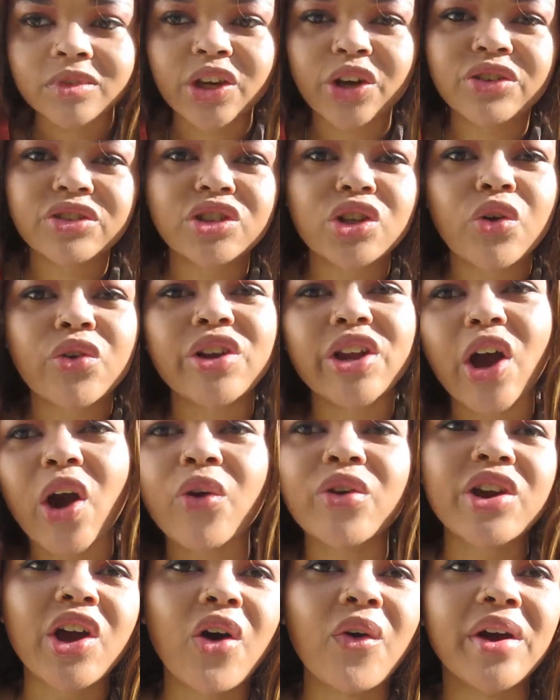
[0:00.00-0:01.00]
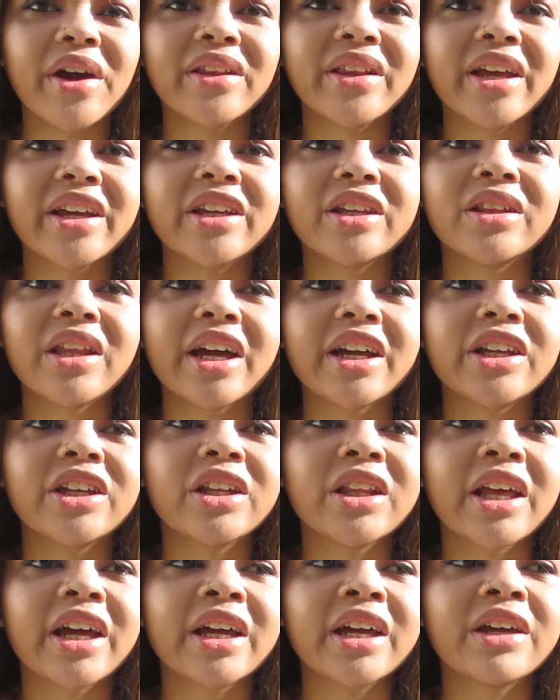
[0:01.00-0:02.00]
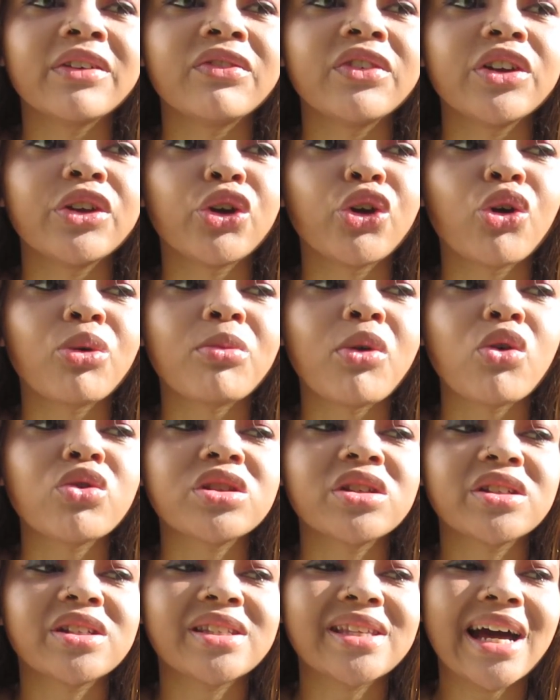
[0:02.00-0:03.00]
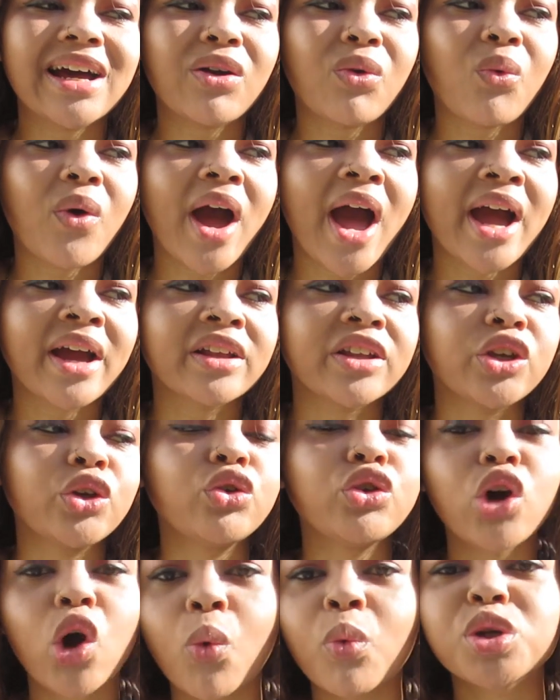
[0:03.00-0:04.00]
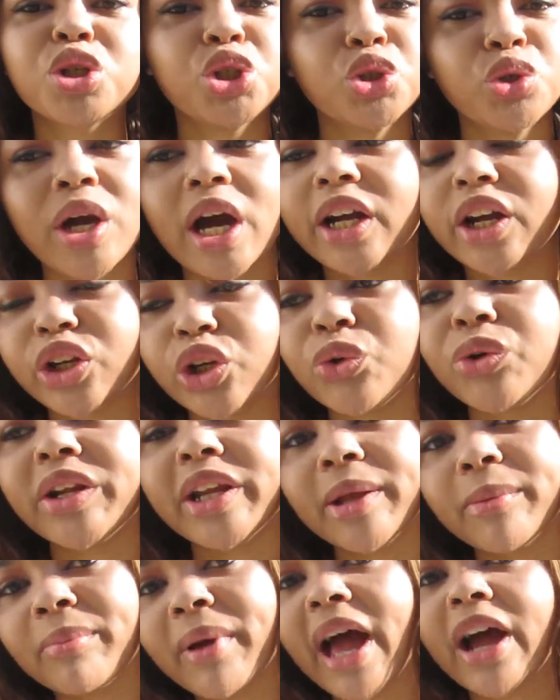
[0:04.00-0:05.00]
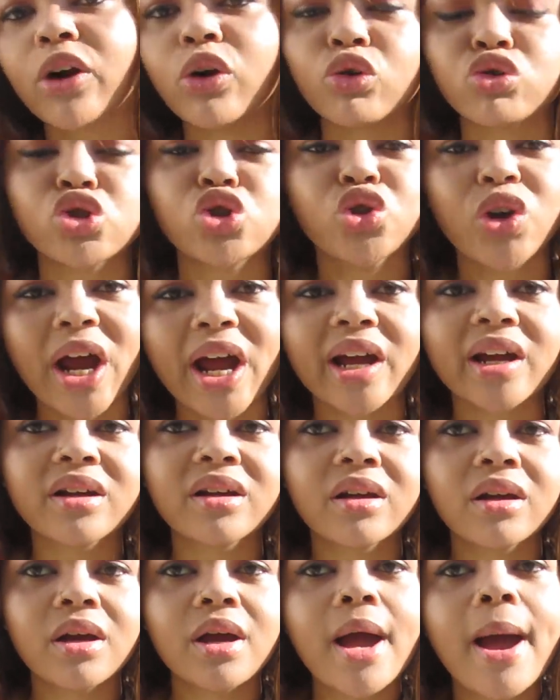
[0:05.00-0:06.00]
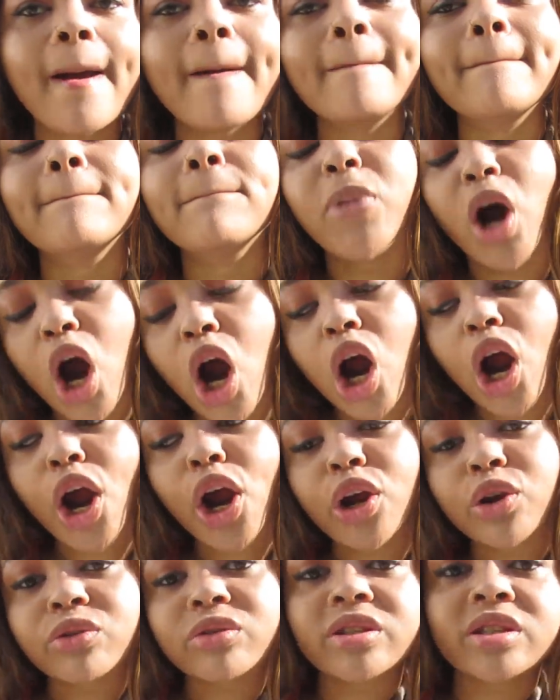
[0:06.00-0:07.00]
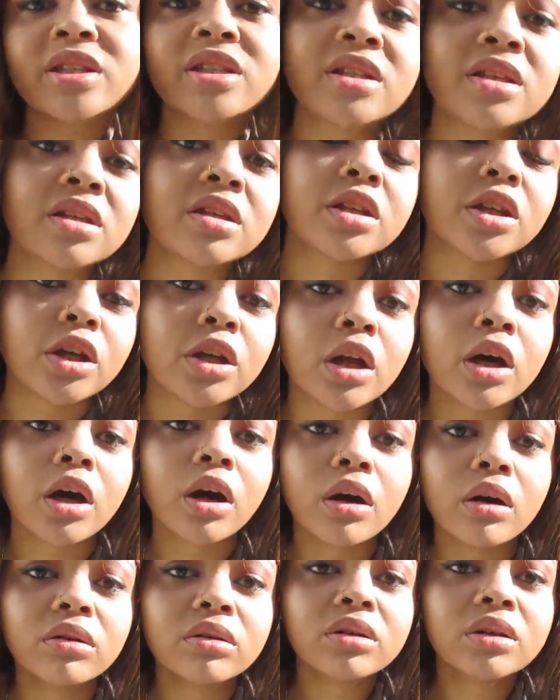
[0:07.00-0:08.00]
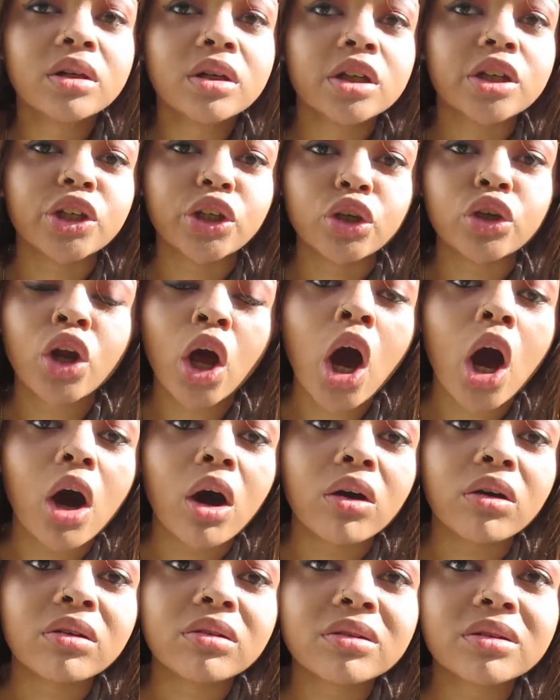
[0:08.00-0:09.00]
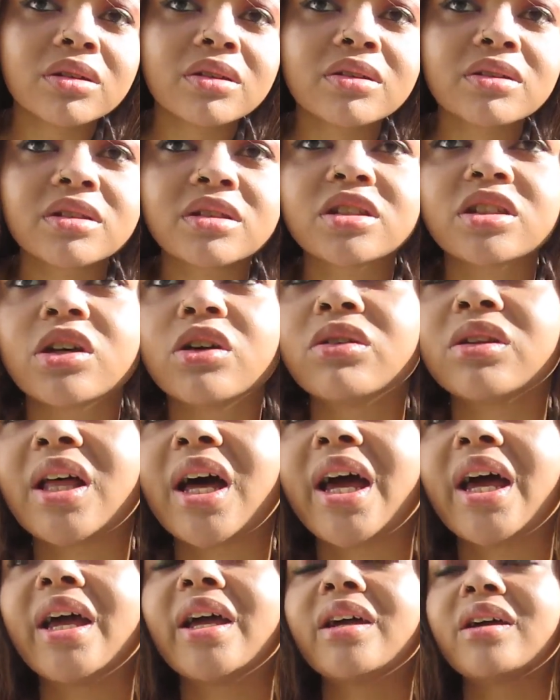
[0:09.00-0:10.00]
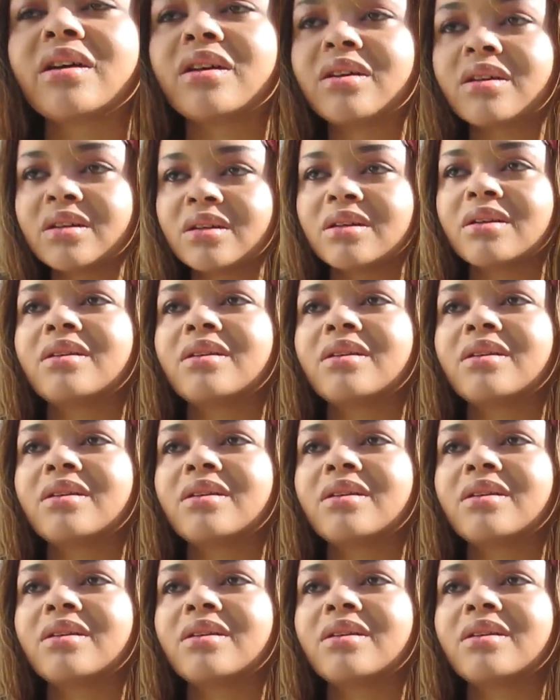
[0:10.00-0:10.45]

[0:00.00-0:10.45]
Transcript: there's no yo-yoing. Like like like if your emotions is out of whack, you know what you got to do to get back on track. Bars, you know, you know. So like